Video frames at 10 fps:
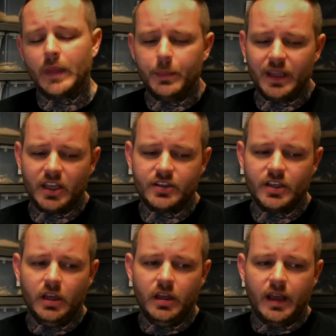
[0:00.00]
because
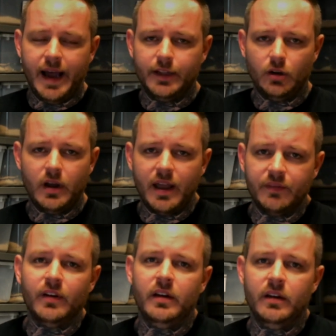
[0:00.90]
I don't
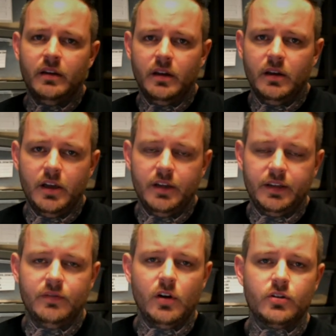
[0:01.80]
ever
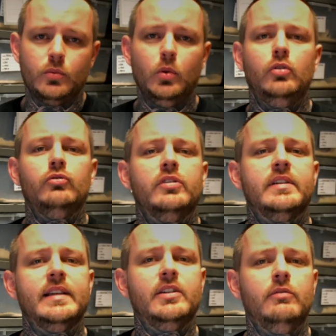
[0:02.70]
defrost
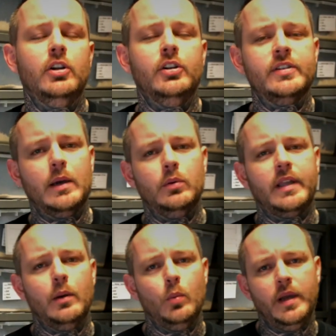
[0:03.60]
160 rodents. I would
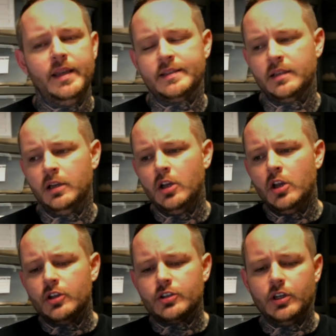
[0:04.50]
get waste.
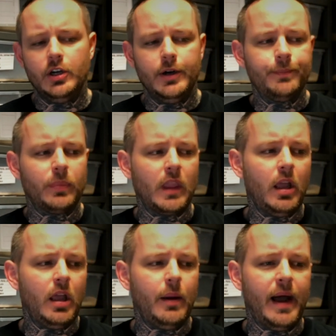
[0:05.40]
So
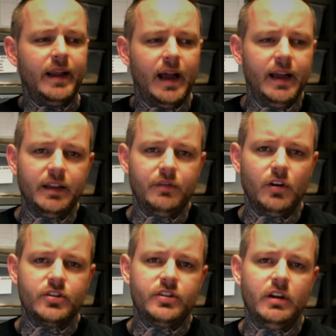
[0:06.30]
I
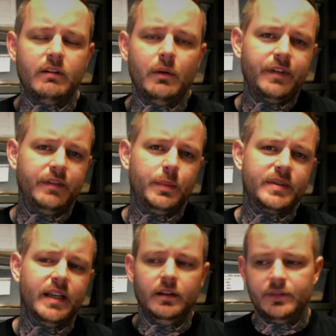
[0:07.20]
defrost around
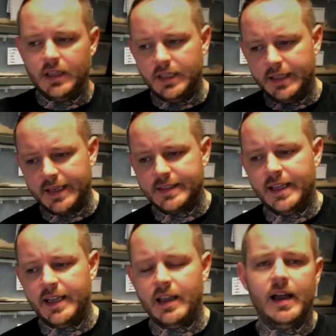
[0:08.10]
50%, then the next
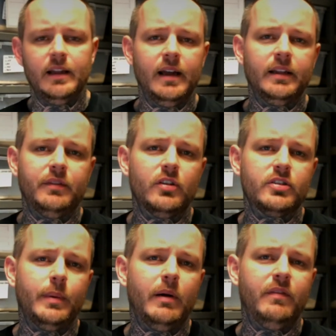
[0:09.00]
day I
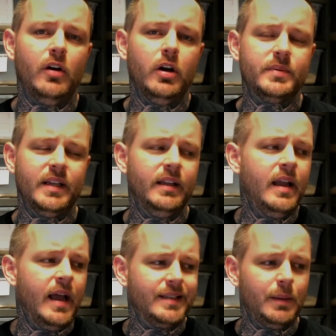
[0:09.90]
defrost about 40%. I
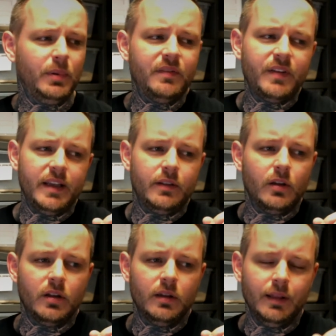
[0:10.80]
typically feed
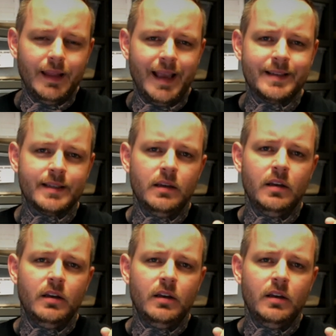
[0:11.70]
the less